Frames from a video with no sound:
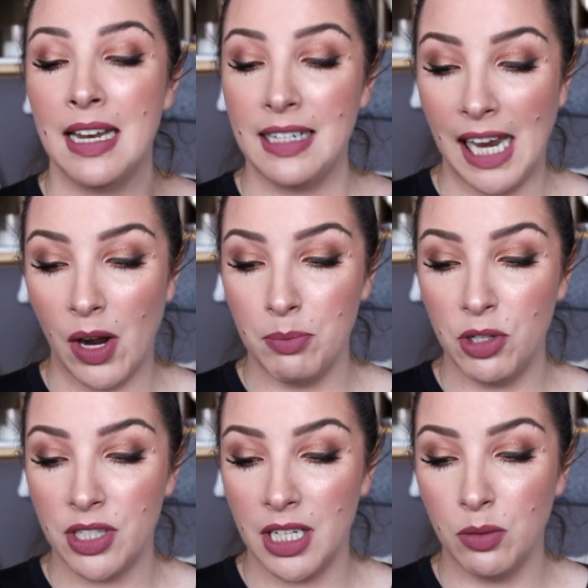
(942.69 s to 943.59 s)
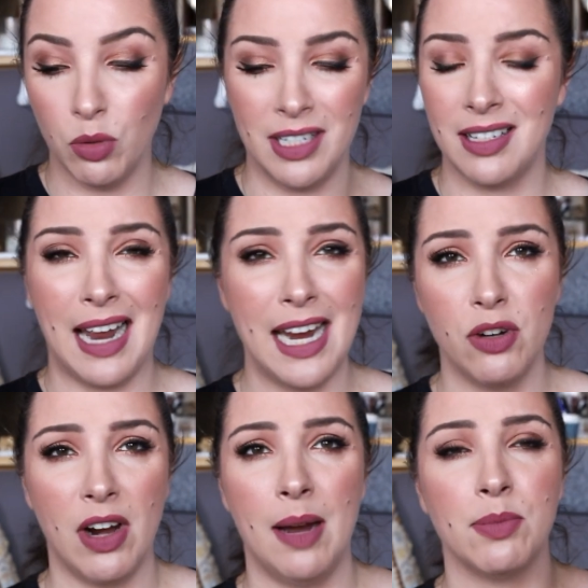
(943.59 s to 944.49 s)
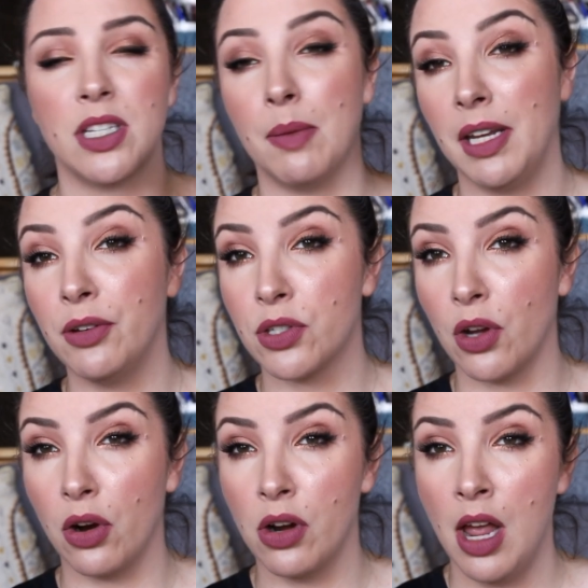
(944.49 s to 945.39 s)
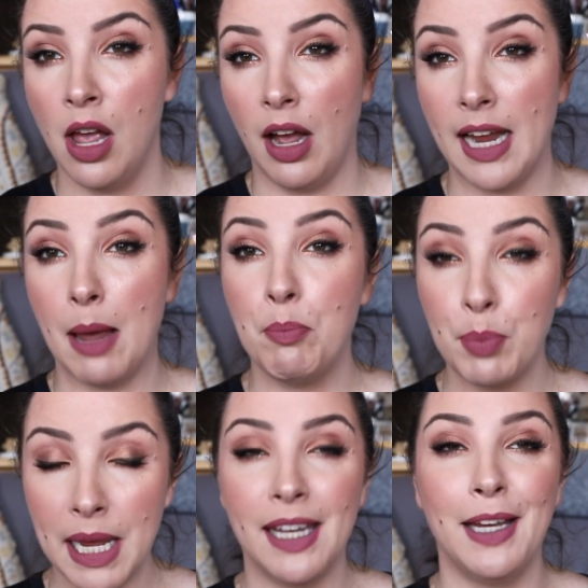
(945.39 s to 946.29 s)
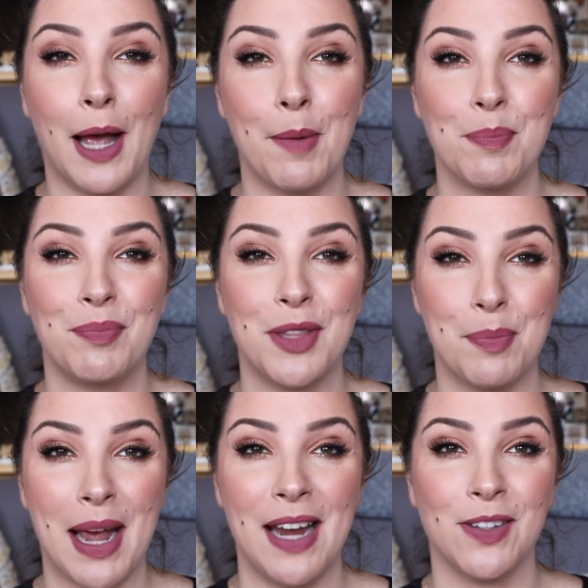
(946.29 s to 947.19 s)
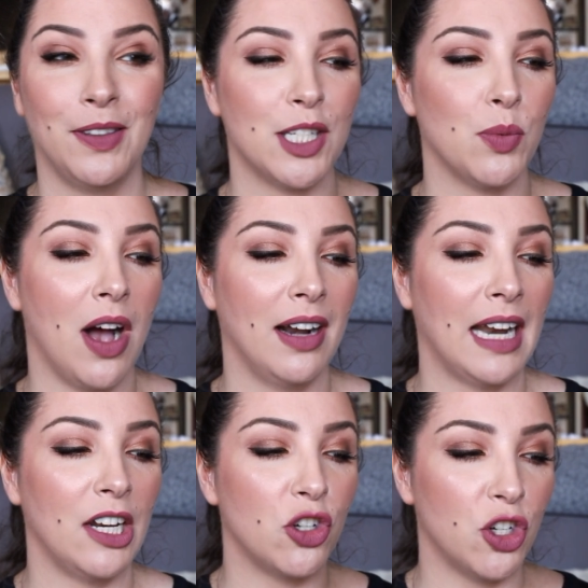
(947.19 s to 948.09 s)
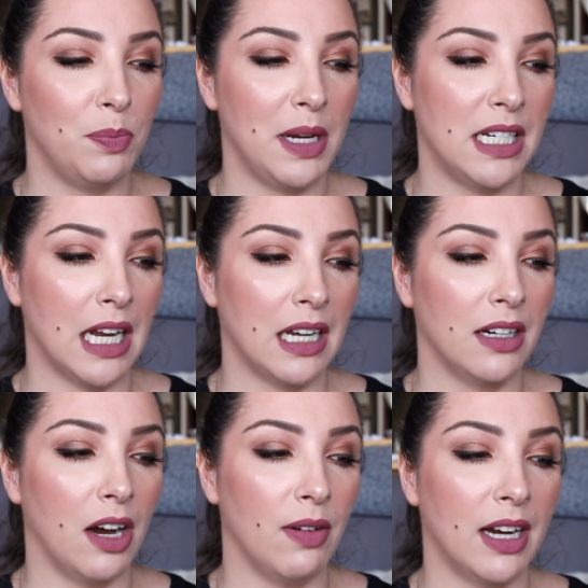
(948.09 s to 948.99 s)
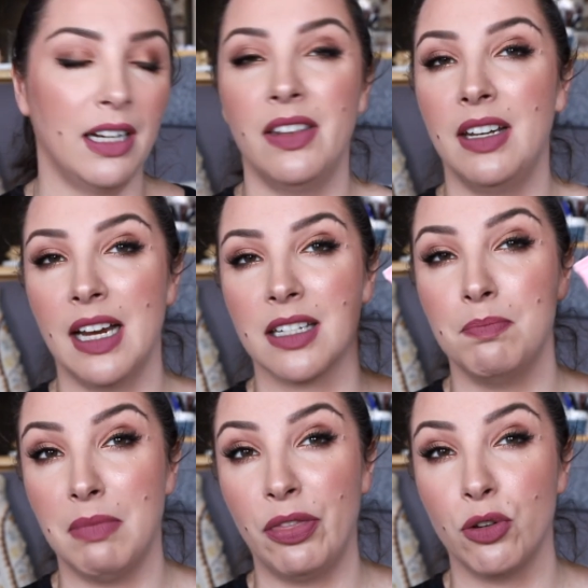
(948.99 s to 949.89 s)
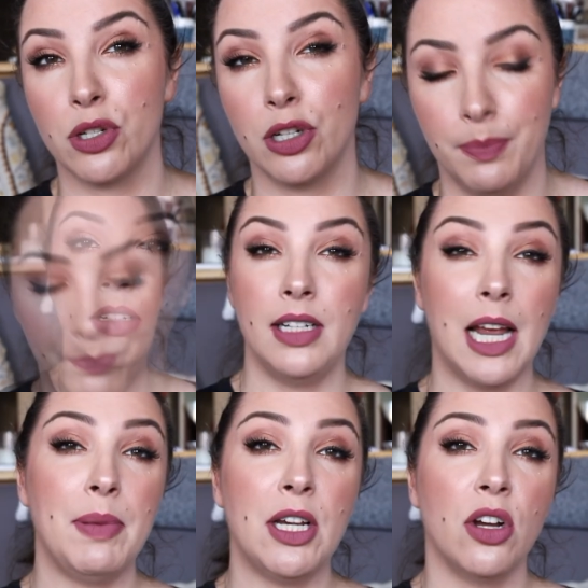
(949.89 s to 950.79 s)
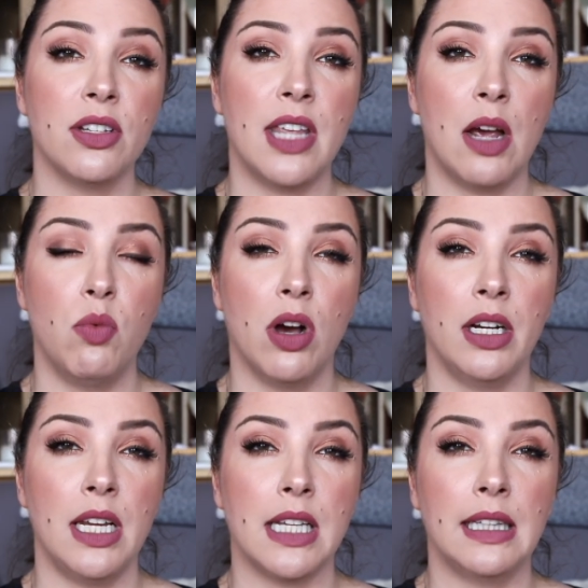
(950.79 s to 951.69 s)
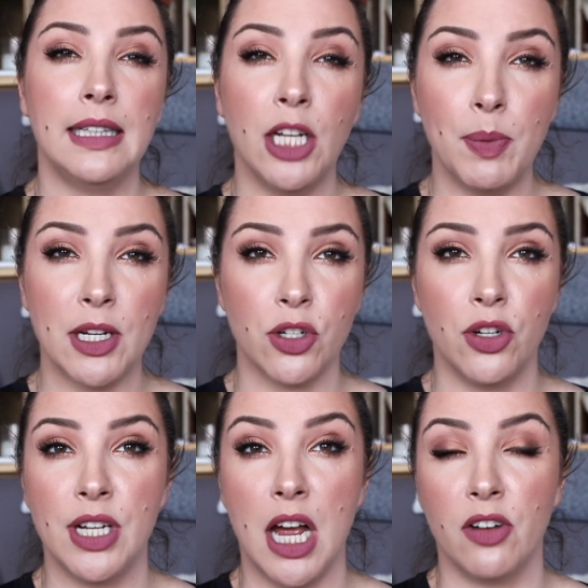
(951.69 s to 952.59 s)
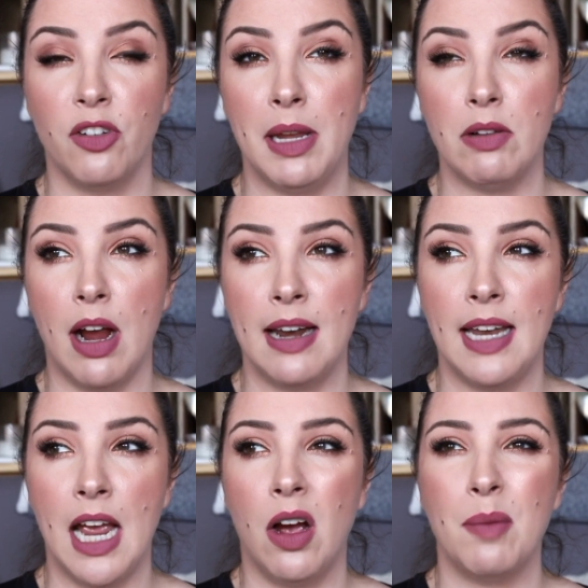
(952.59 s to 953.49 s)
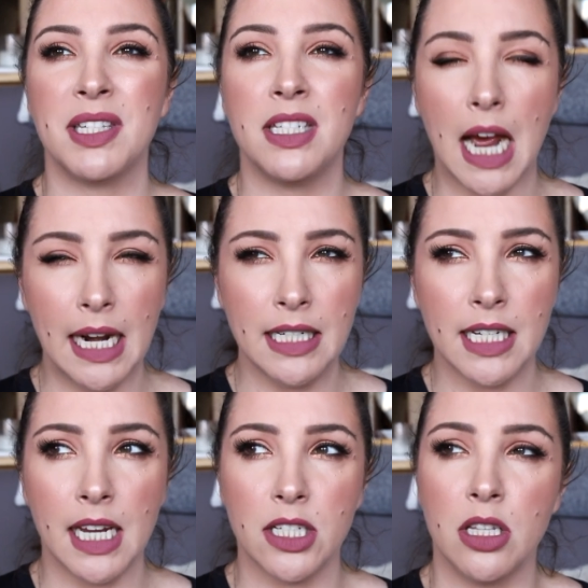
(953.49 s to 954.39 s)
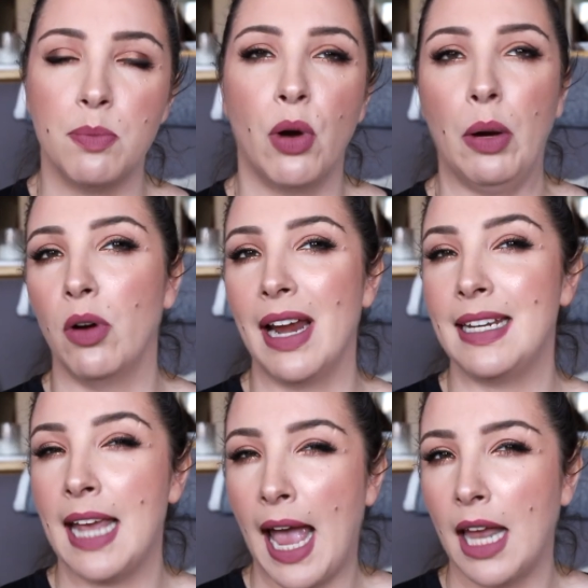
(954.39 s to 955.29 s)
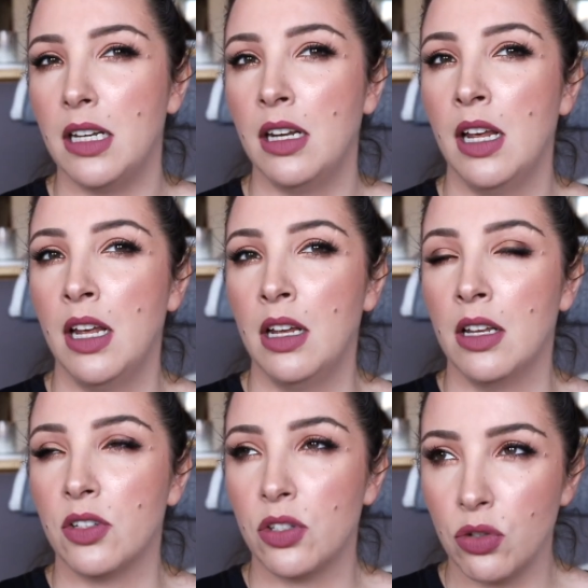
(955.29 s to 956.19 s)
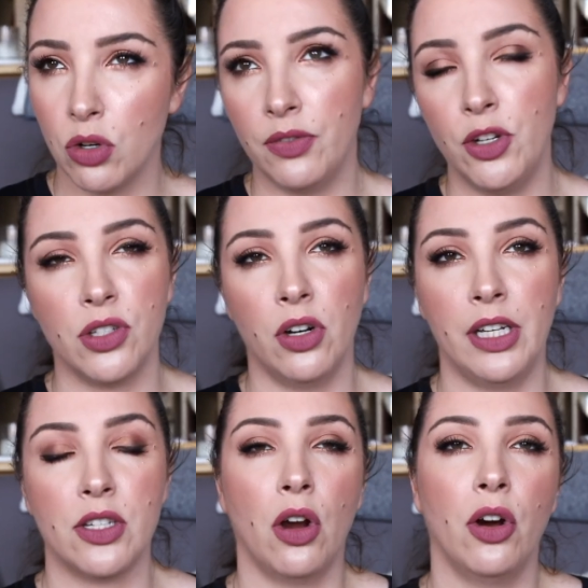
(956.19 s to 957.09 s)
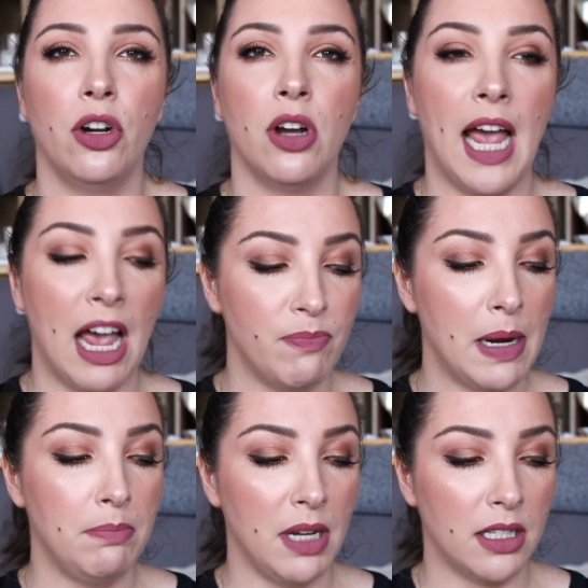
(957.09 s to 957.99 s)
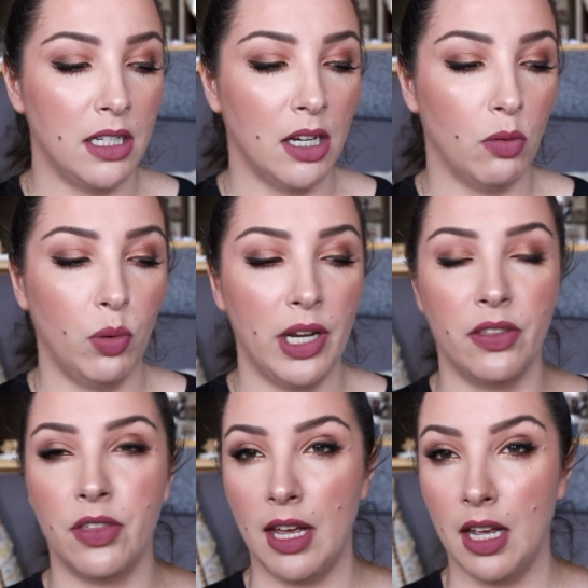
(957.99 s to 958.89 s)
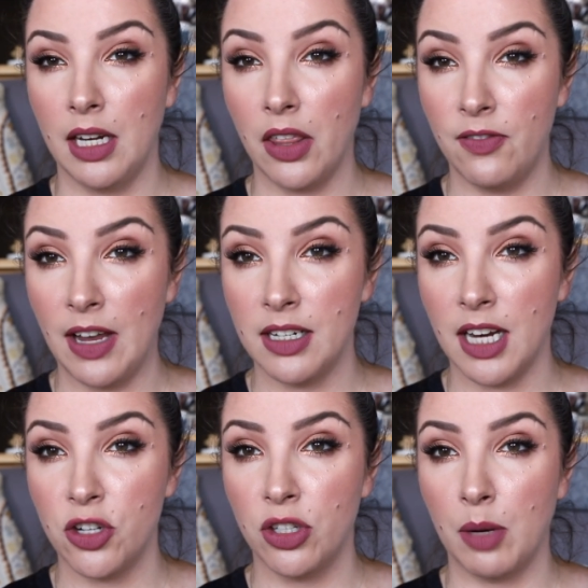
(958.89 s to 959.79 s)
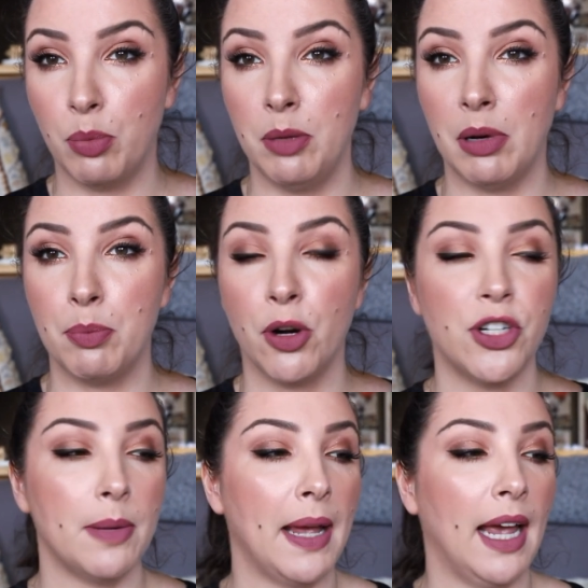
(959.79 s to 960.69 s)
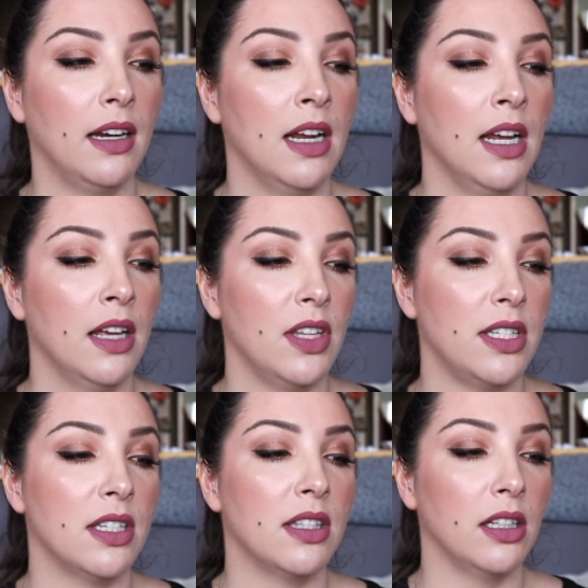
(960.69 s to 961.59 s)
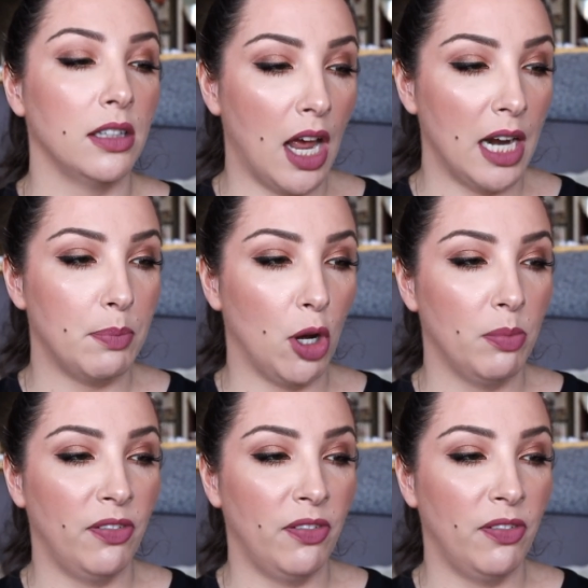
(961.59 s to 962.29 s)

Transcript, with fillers: Now I'm using, what is it, eight grams or something. So I am picking up the pace on this one, and it should be done, I reckon, in the next month or two. Now, because that one is a little bit too dark for me right now, I'm starting to get to the point where I can sort of use it on its own. I have been mixing it with another foundation that I put in my project pan. This is the Lightbulb